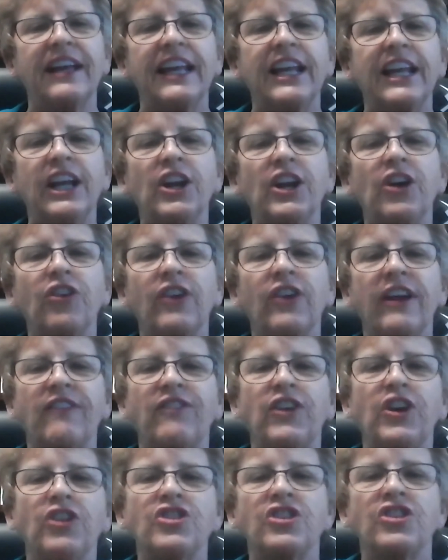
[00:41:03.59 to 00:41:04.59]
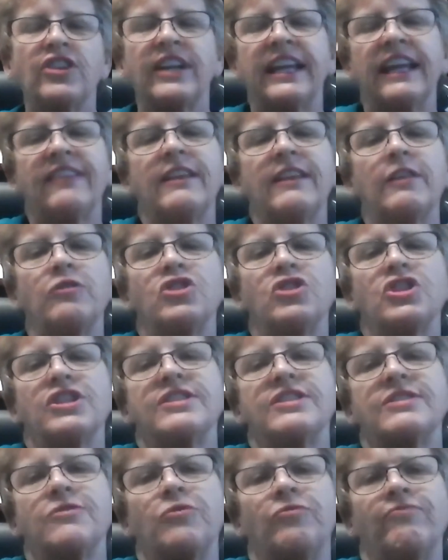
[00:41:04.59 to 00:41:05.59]
If you can then just
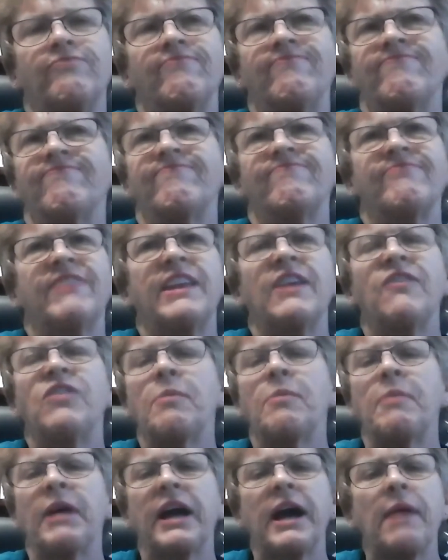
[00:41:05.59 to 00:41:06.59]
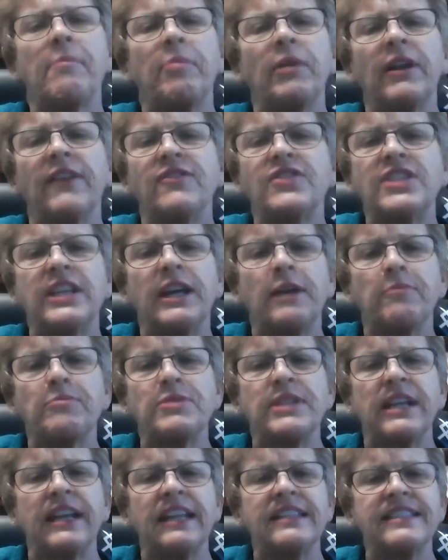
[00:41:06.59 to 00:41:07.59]
give them a couple of tips,
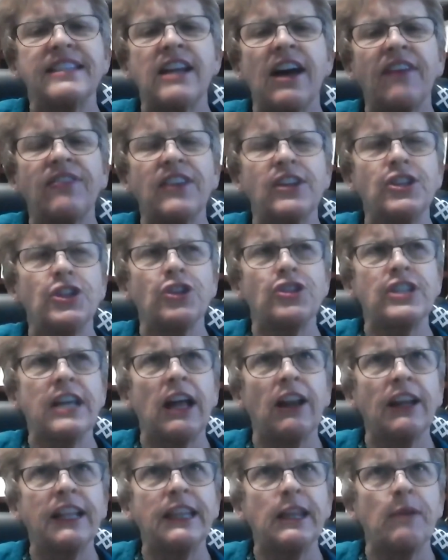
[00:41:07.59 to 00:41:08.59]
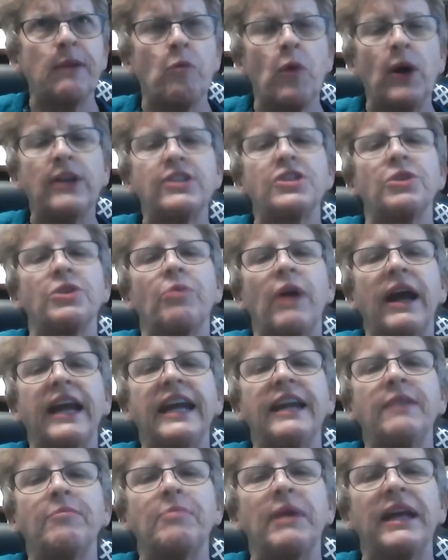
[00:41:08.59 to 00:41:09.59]
and it's not that you're telling them what to
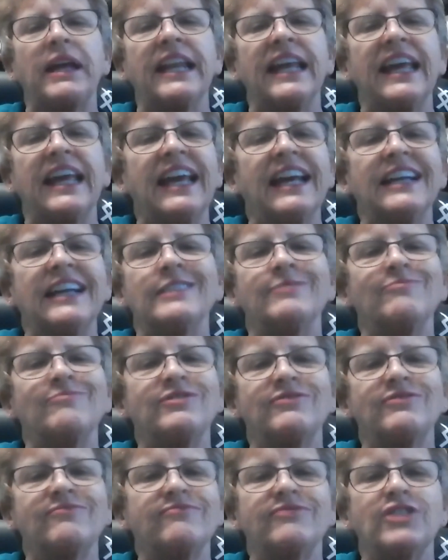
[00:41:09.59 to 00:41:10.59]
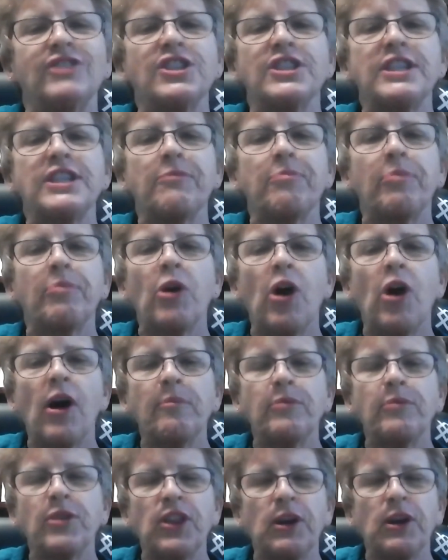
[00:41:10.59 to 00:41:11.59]
write, but just to
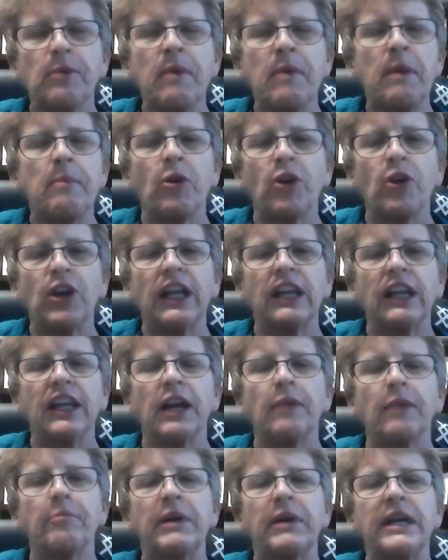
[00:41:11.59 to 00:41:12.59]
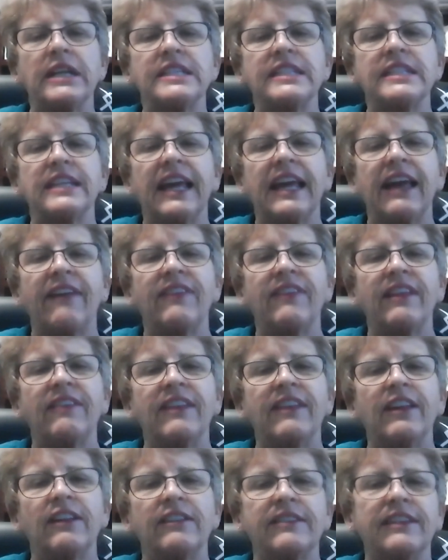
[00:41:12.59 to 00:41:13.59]
prompt their memory a little bit, and then
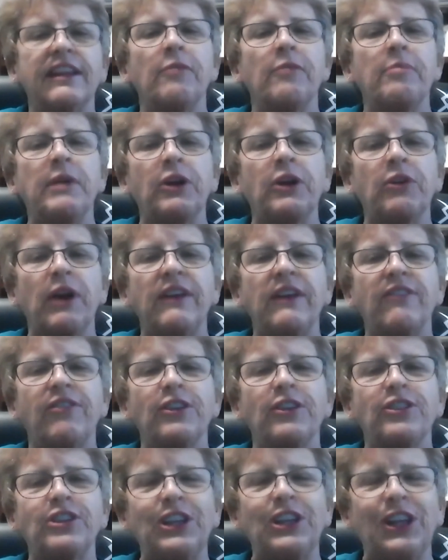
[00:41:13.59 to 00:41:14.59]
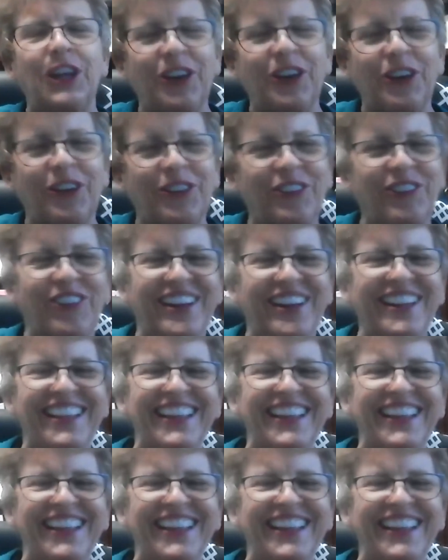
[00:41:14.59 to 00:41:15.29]
they'll be grateful to you.